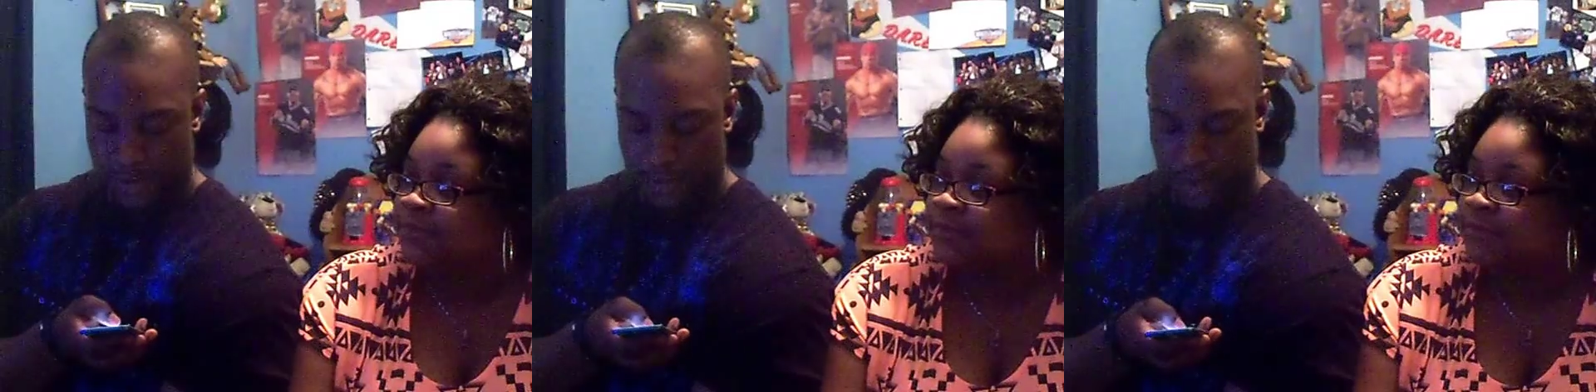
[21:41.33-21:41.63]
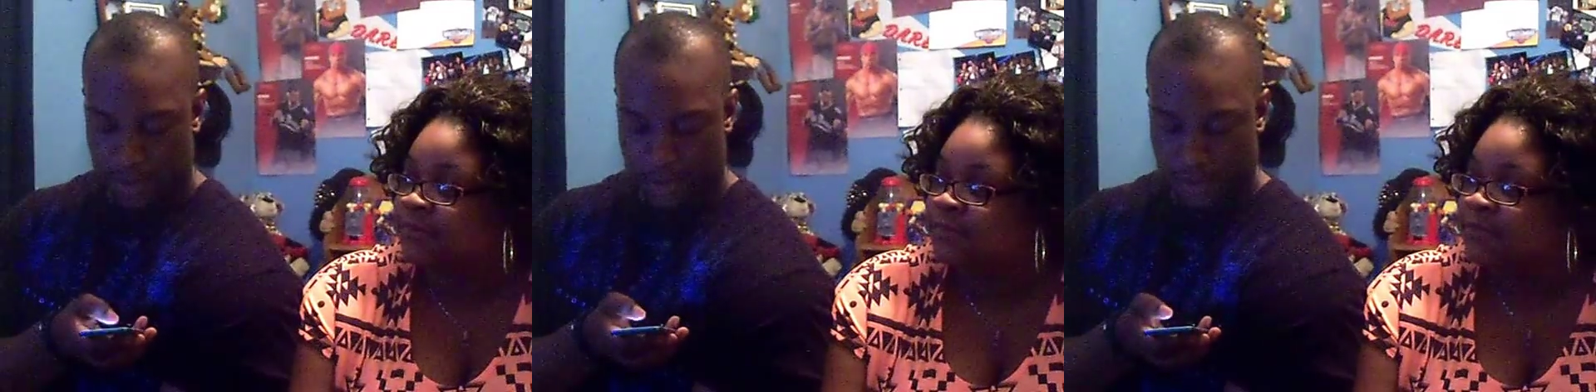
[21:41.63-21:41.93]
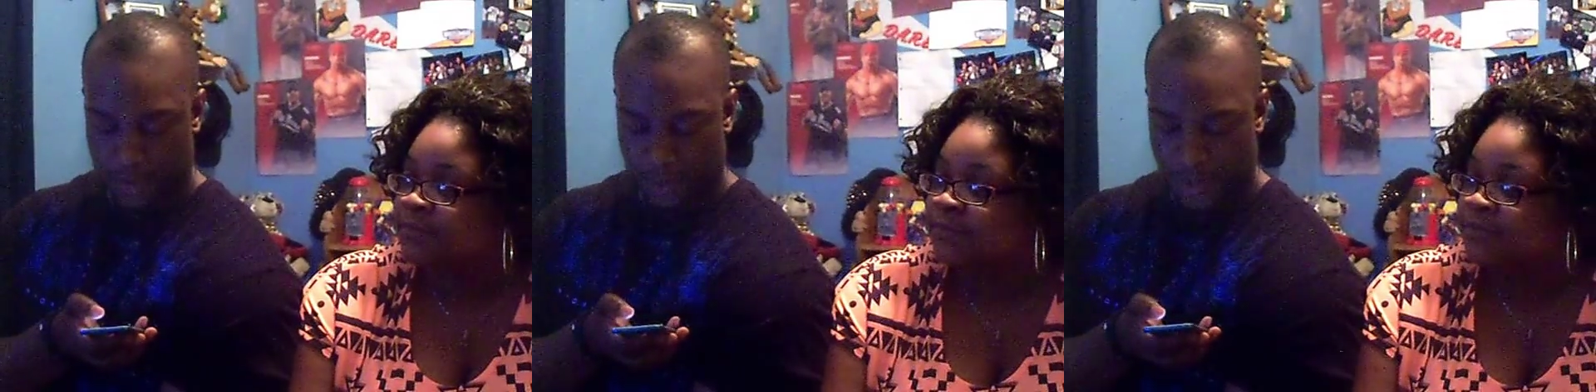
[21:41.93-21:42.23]
We're going
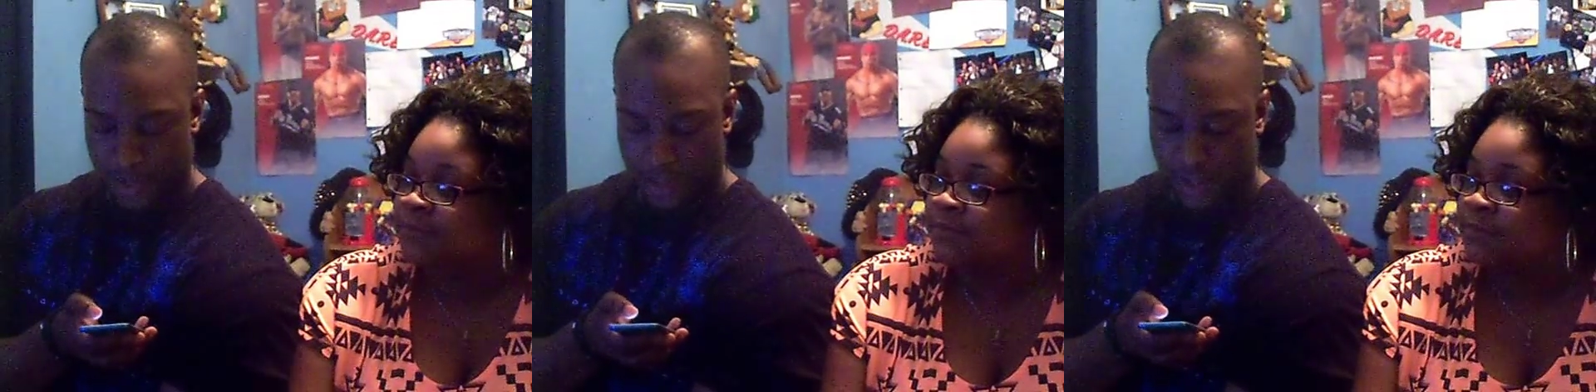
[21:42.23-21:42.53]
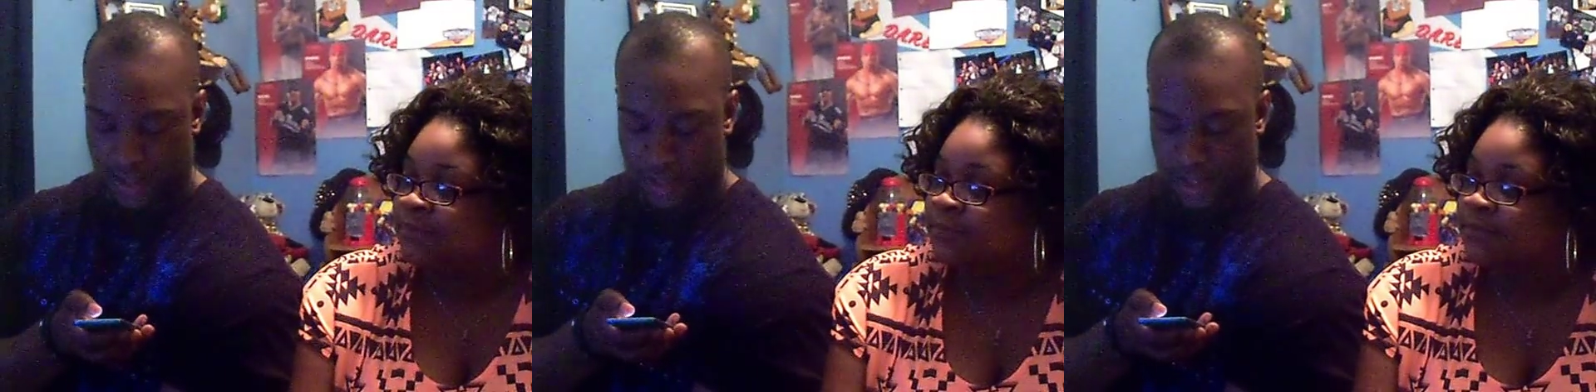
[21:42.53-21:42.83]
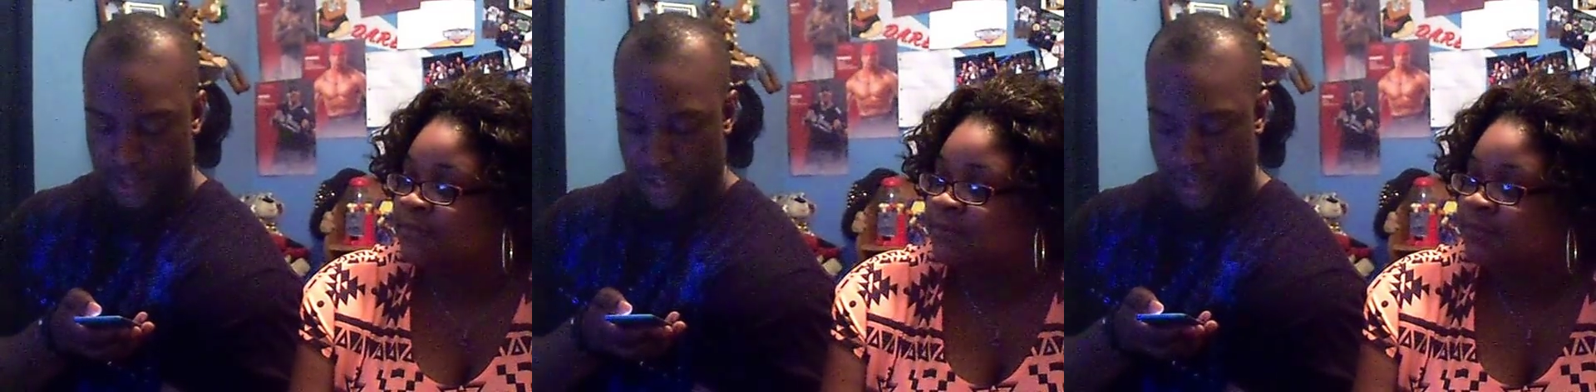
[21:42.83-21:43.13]
to
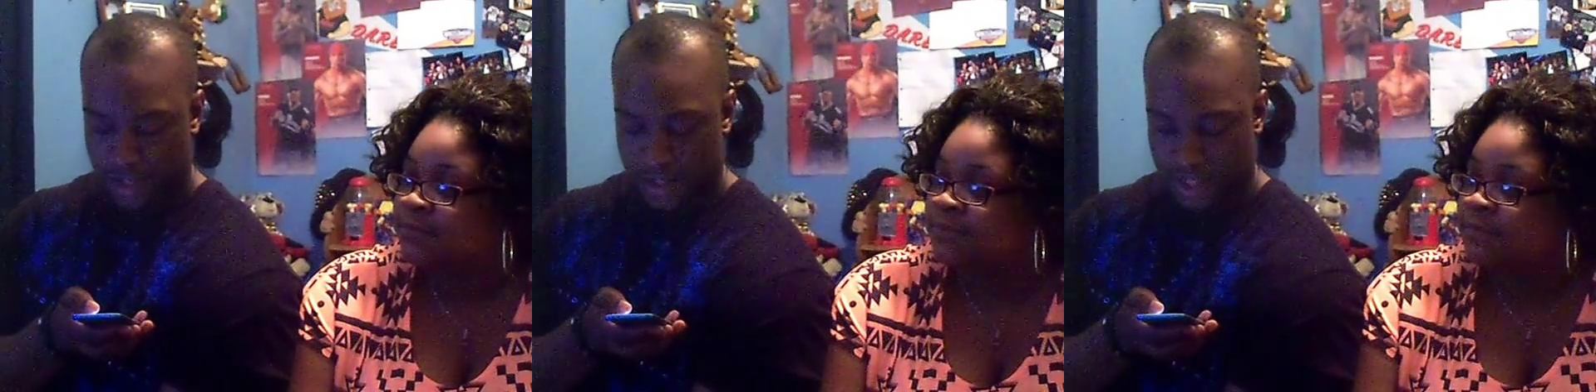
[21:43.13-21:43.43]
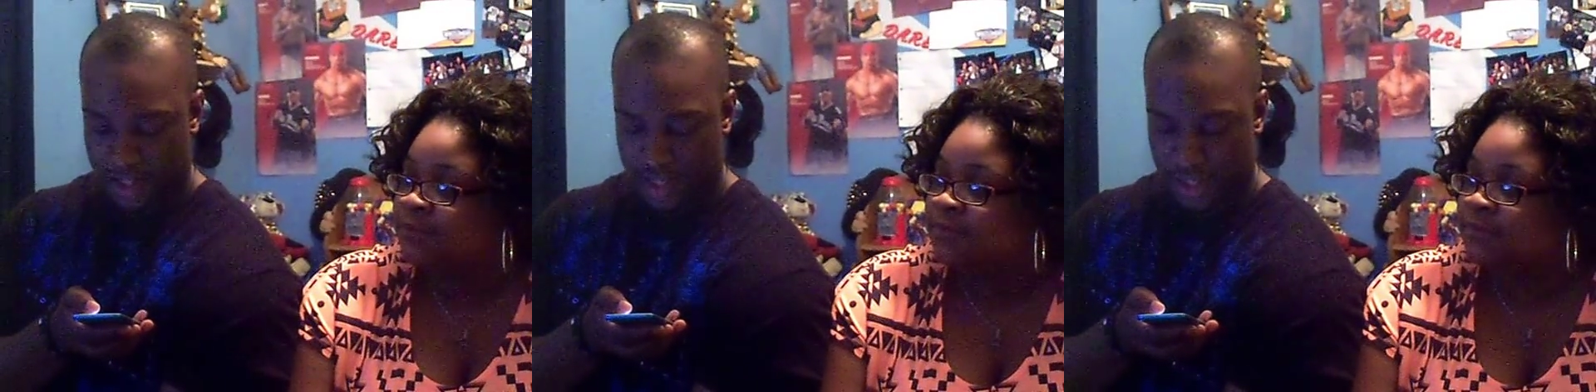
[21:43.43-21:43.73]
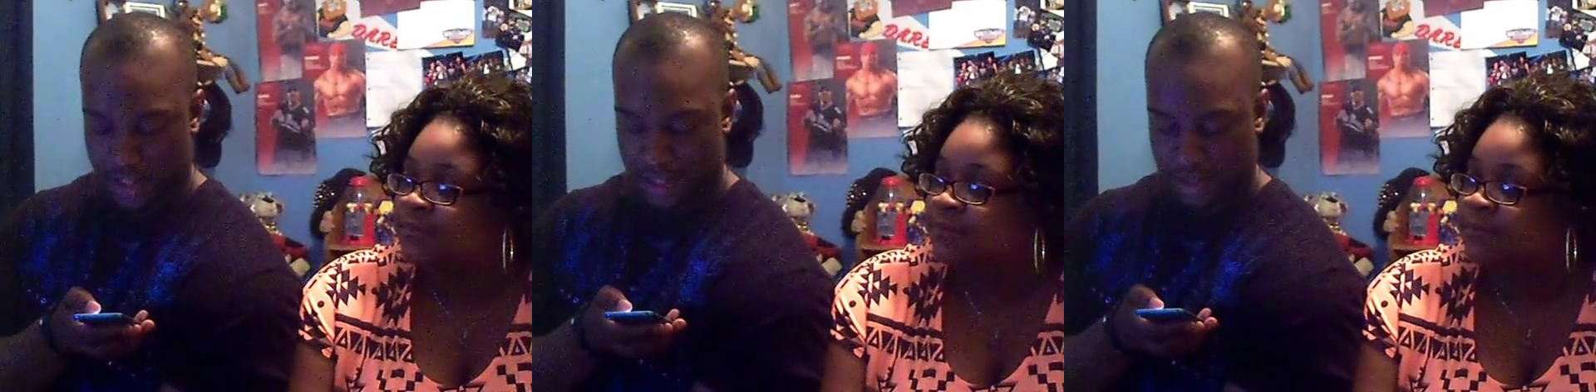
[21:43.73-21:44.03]
let
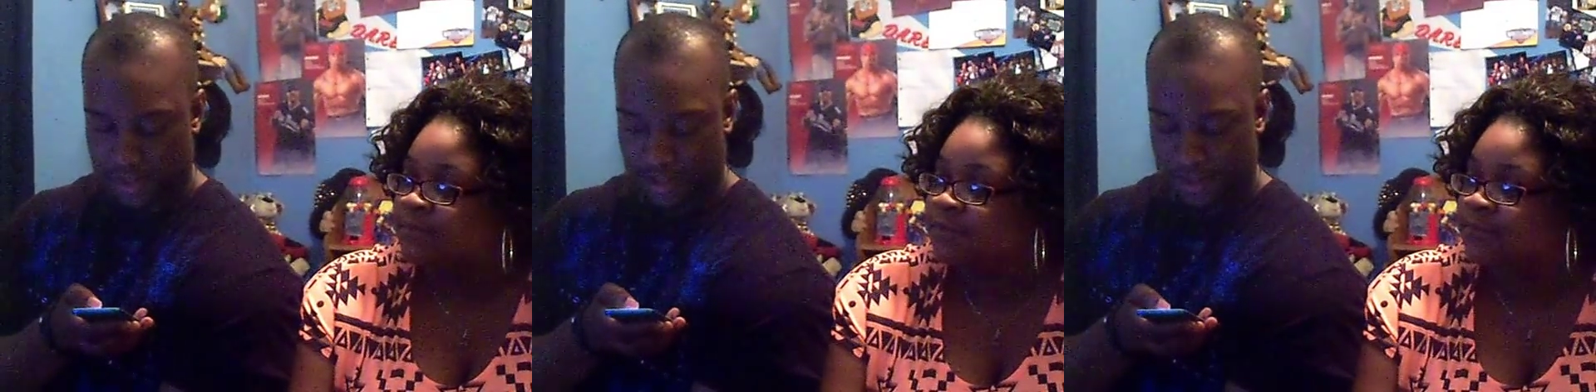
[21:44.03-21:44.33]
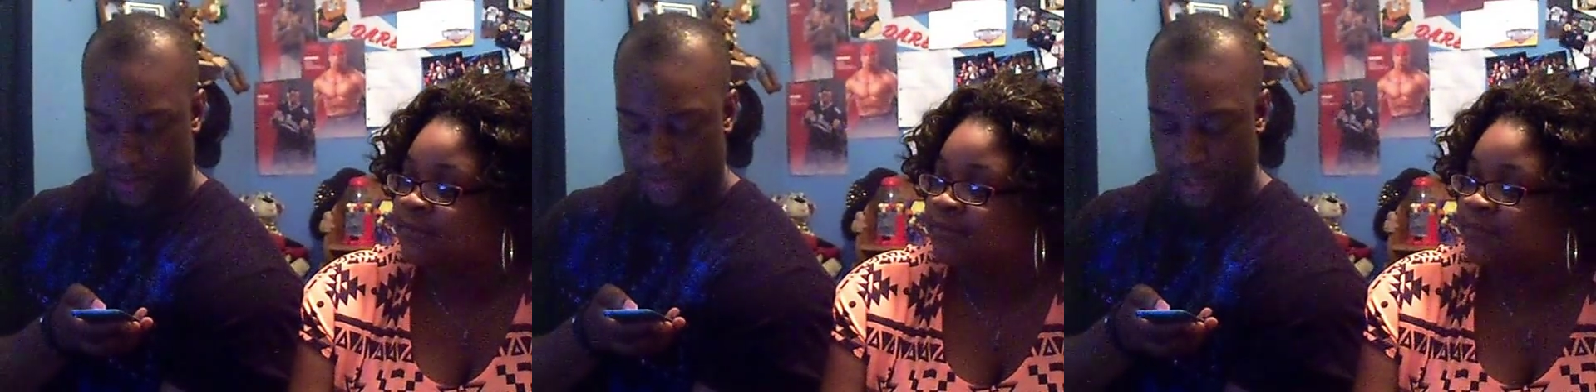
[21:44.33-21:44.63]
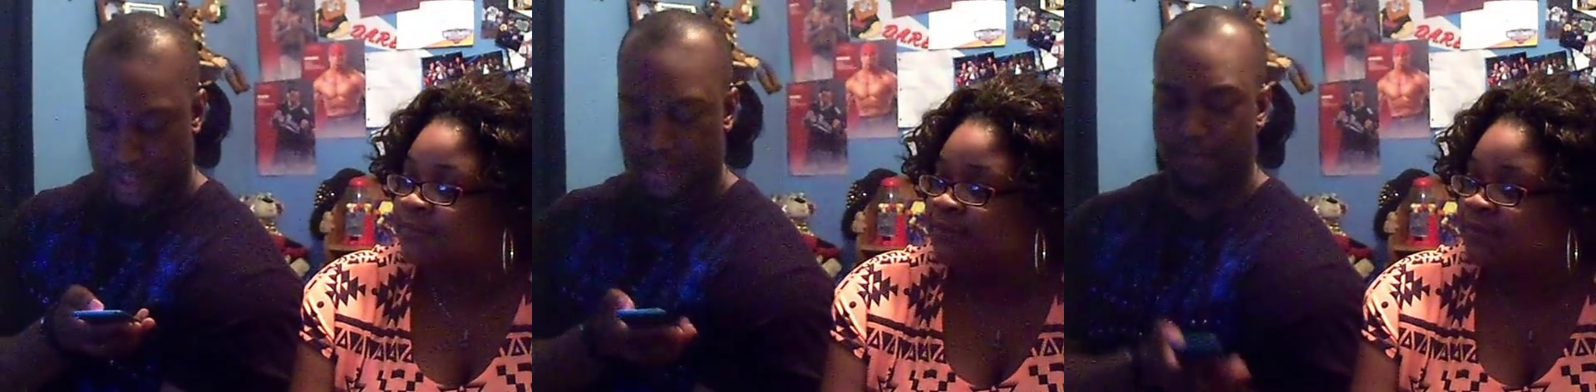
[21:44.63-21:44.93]
Shanta
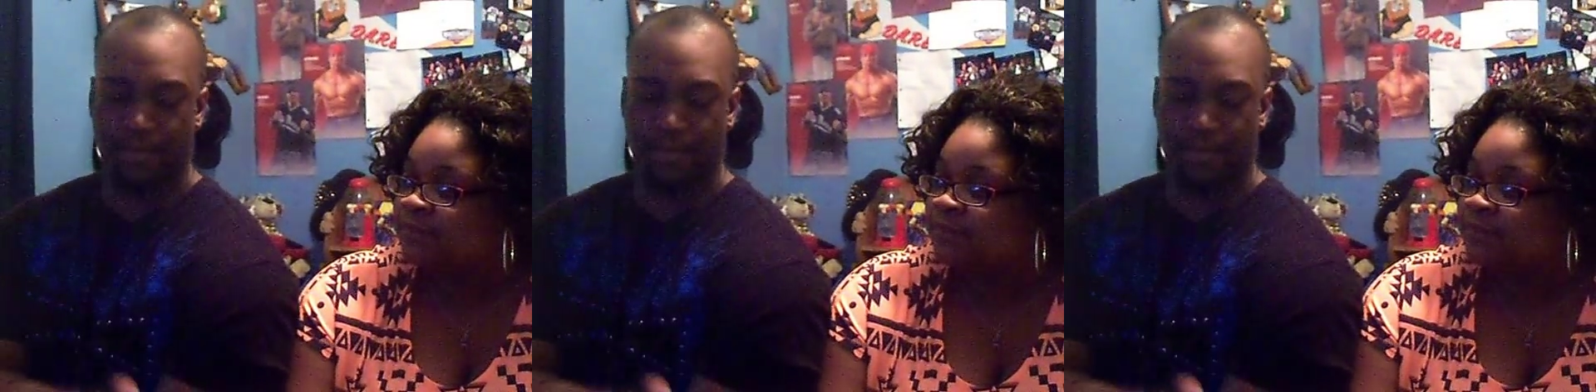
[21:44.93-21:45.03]
read some